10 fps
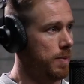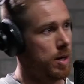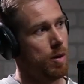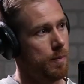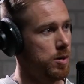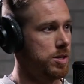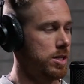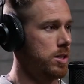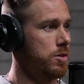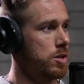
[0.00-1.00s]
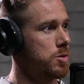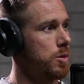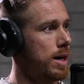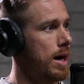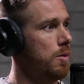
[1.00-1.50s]
pick one person to do this
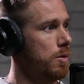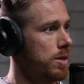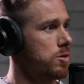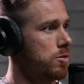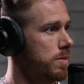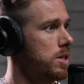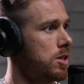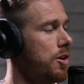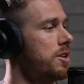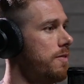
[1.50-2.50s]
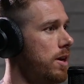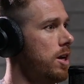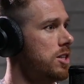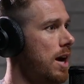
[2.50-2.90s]
workout, where this would be start to finish.